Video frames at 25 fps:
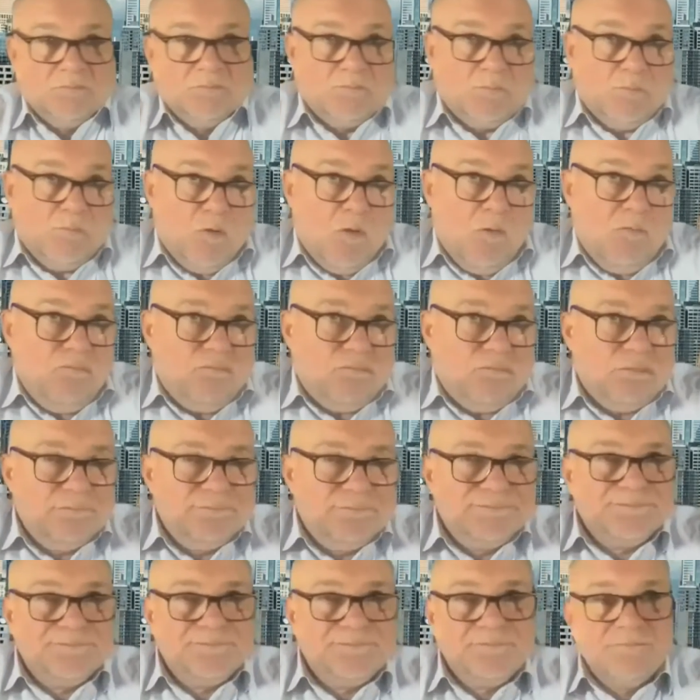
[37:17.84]
Well,
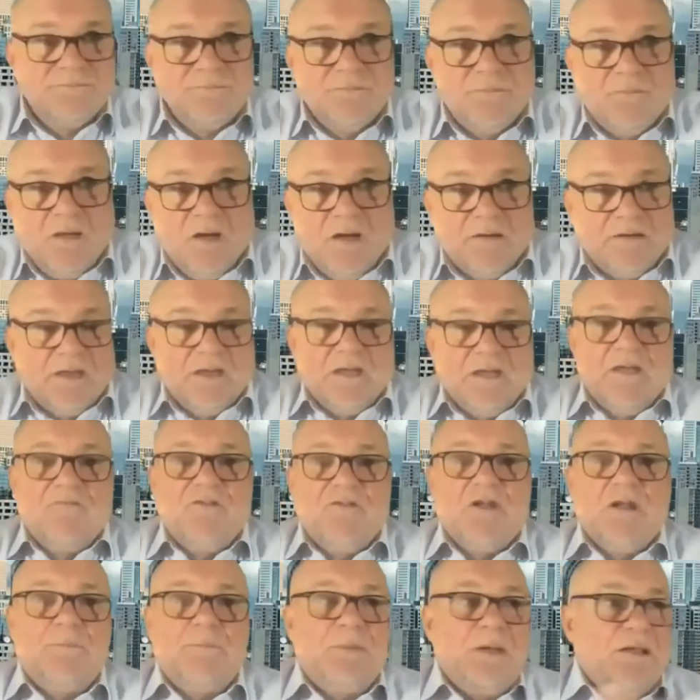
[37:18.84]
I can give
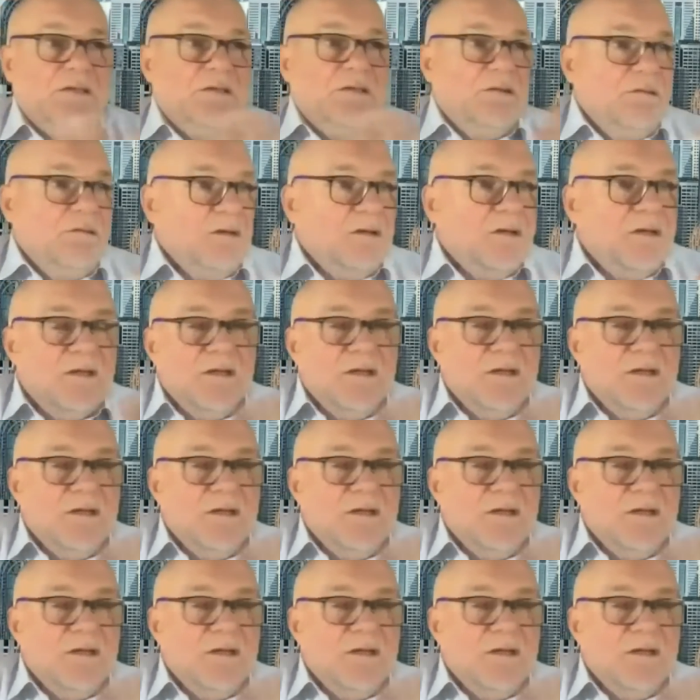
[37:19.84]
an opinion.